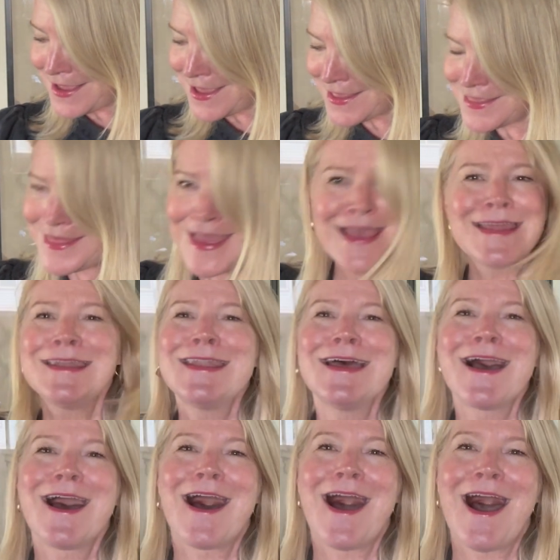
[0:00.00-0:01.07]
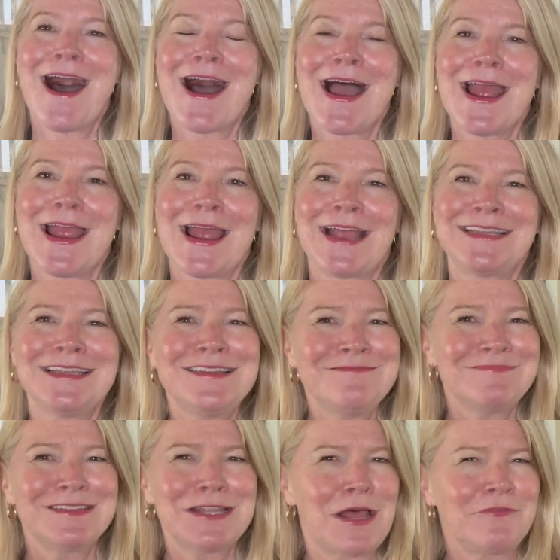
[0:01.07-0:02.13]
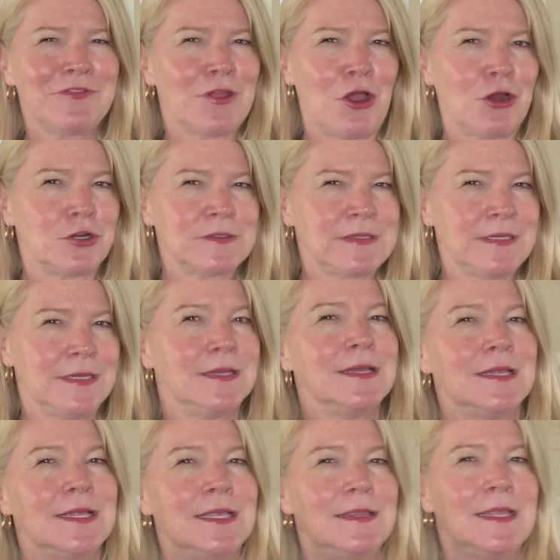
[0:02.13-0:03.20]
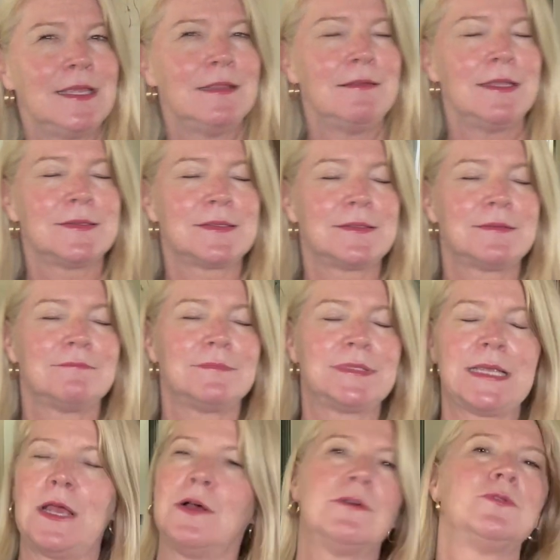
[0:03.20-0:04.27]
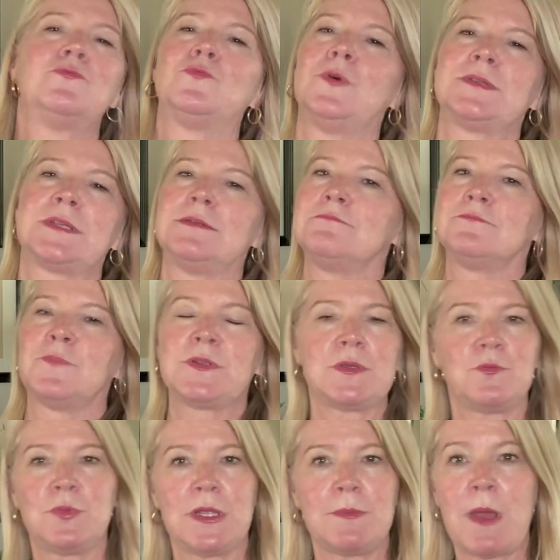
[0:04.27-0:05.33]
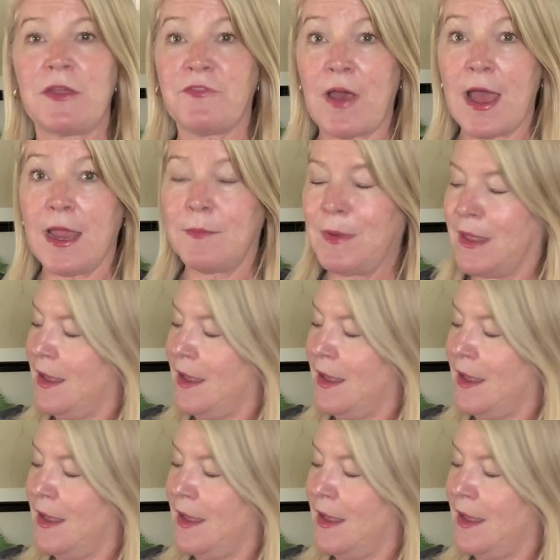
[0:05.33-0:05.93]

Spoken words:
Then I didn't love the art in this sale. It wasn't really my vibe.